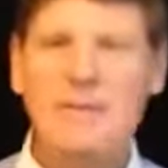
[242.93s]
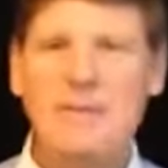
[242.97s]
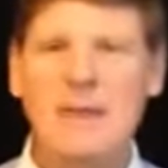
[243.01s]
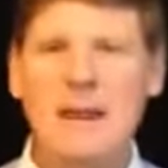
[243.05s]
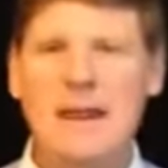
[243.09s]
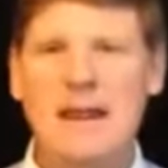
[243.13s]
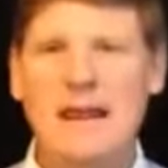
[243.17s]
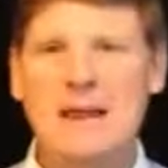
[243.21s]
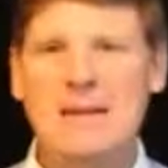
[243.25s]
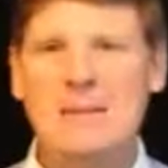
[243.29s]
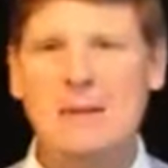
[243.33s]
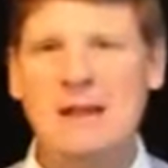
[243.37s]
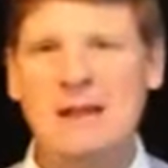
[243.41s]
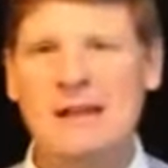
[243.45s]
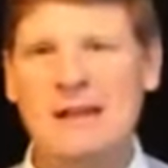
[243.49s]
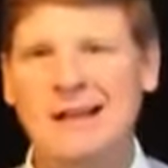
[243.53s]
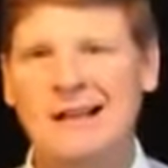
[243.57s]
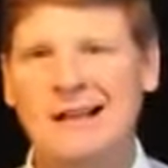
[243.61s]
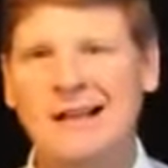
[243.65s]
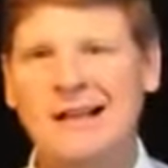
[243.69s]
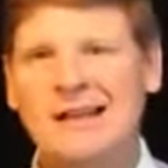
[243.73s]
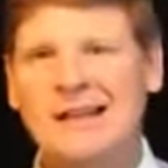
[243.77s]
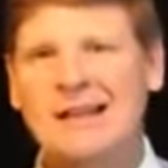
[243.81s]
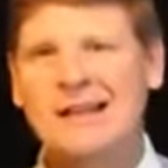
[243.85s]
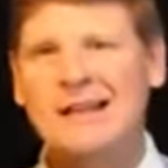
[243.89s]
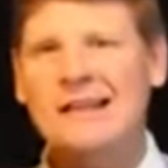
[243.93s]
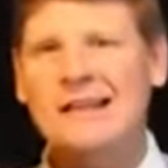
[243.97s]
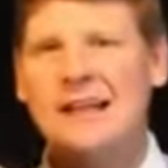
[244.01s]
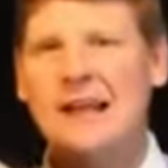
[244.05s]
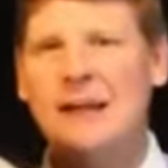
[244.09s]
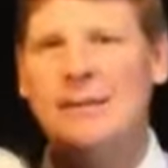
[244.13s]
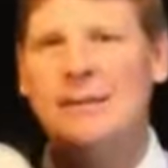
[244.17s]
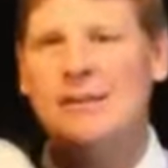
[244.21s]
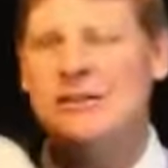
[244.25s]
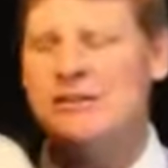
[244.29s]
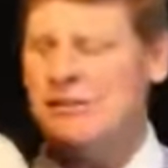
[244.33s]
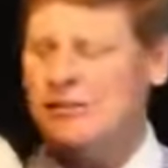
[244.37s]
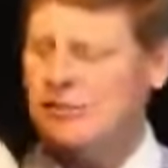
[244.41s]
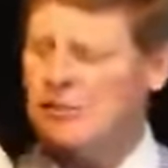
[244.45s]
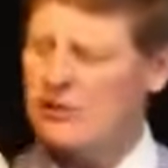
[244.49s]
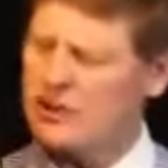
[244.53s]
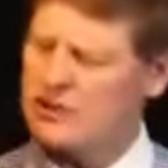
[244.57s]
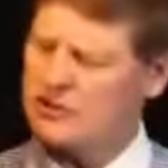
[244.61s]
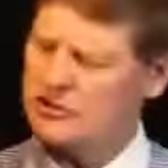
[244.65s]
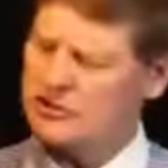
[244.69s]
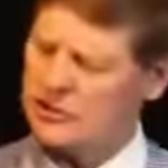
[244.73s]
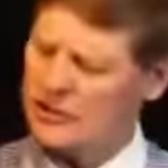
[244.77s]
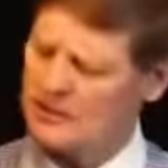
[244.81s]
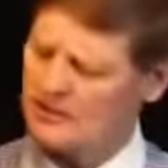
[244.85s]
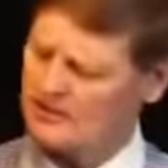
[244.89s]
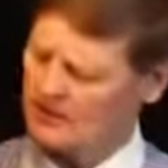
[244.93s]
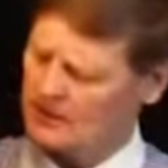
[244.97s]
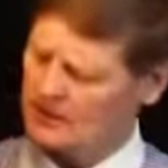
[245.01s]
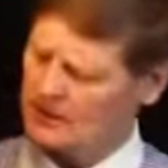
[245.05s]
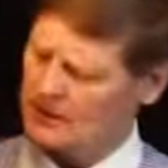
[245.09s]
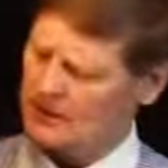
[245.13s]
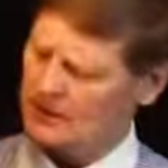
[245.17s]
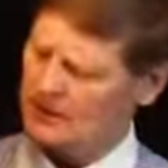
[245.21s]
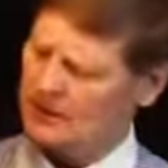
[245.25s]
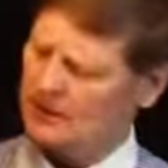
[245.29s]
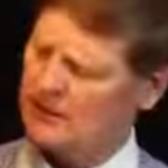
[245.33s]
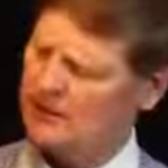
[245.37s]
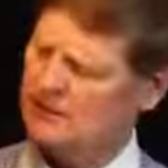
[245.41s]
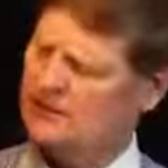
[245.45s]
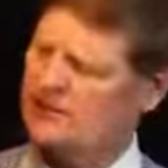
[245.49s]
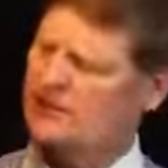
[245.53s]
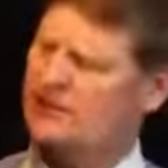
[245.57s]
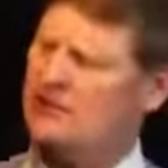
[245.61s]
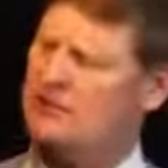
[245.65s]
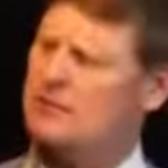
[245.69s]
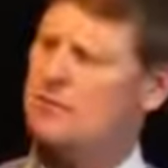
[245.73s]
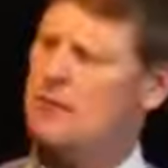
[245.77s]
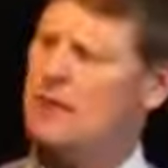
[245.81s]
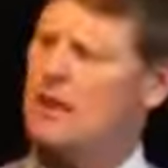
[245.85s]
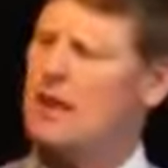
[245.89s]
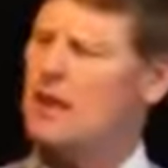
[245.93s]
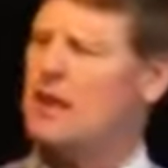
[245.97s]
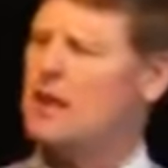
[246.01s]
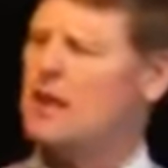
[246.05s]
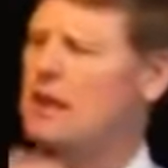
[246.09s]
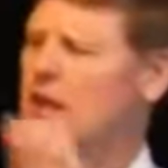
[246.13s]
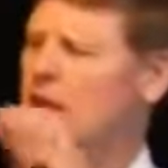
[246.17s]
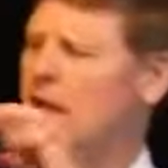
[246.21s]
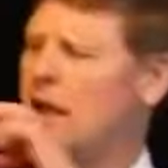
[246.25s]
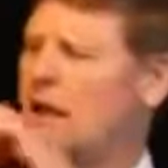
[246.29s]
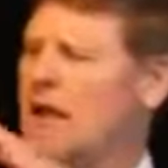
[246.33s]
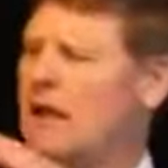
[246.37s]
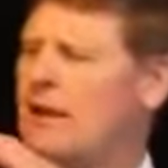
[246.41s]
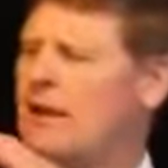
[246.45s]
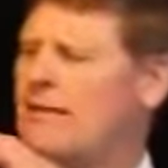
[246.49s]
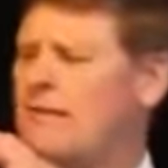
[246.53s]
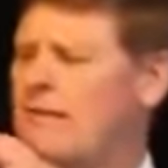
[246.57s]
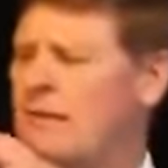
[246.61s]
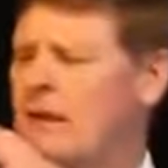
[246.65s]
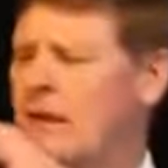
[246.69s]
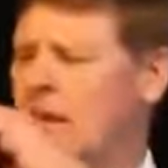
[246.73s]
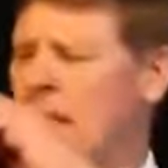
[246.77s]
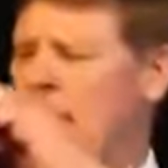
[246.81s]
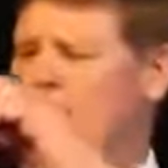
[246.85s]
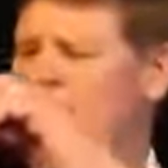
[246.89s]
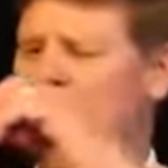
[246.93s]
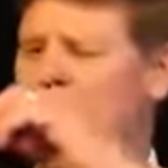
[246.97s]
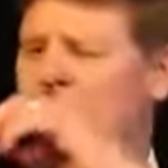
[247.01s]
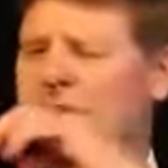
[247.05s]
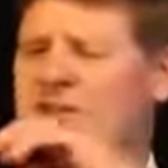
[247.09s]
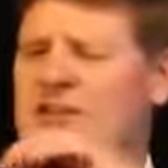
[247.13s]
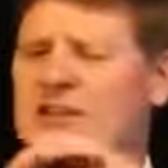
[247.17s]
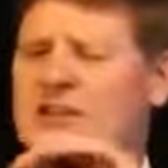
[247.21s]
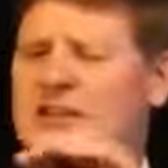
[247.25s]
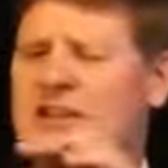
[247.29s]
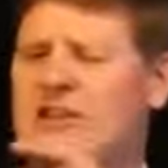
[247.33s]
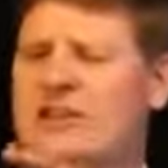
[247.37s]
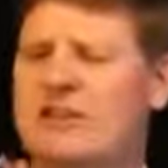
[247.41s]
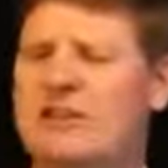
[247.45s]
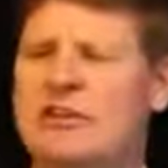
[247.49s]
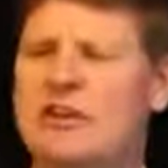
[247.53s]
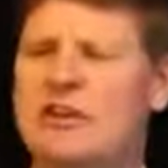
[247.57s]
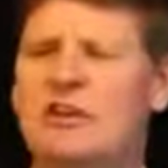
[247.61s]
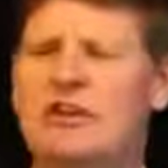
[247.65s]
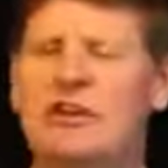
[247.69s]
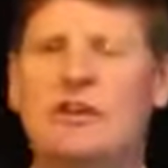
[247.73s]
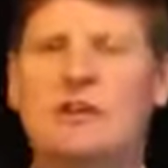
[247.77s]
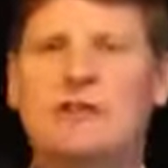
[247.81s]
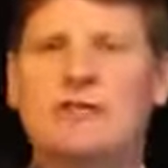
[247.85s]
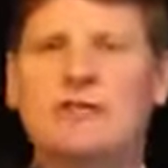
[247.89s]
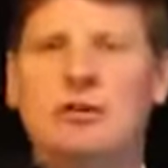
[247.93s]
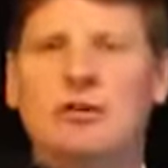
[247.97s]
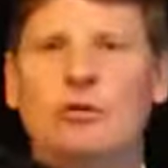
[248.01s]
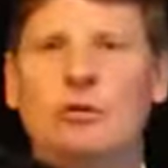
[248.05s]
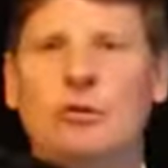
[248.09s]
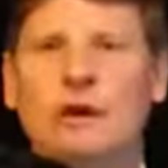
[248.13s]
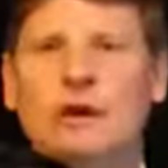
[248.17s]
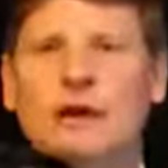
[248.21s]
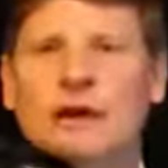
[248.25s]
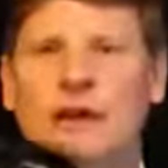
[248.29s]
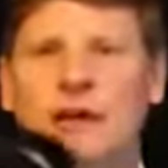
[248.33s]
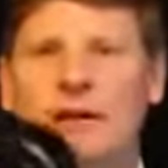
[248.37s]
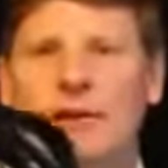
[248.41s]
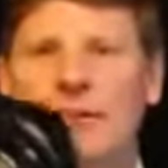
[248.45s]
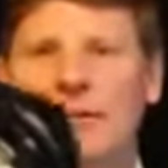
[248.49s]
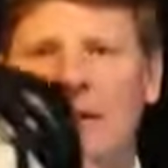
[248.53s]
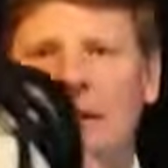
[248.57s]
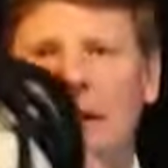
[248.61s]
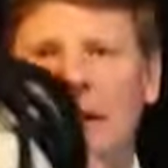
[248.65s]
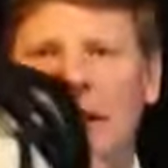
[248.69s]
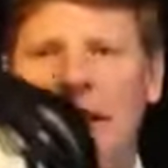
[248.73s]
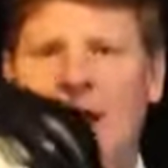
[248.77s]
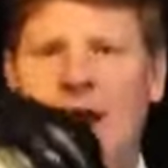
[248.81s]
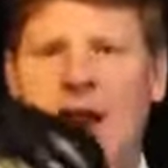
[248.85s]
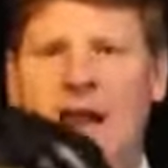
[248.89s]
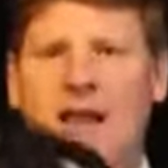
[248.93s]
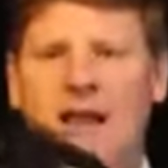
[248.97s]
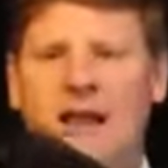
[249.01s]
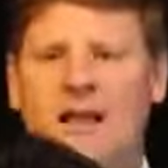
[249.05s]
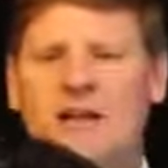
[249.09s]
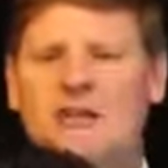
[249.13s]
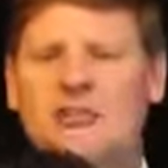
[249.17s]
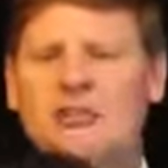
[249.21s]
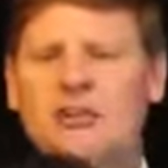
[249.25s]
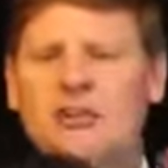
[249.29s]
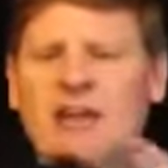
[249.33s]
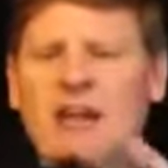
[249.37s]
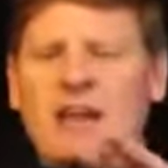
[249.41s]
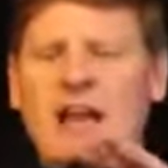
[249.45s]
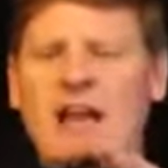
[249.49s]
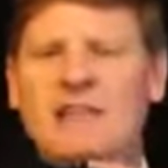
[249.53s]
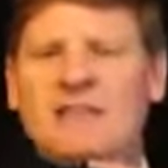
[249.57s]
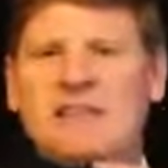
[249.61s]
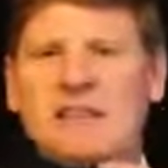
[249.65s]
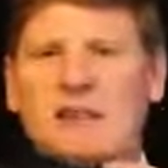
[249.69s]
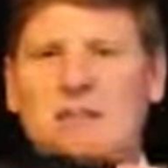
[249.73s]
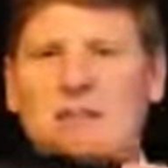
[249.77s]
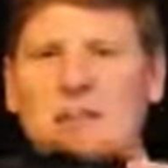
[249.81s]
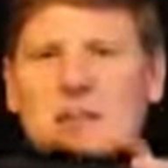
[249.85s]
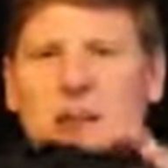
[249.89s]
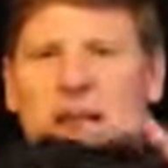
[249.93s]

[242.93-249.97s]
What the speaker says: maybe a little demonstration. This is my assistant, if you will, and she has a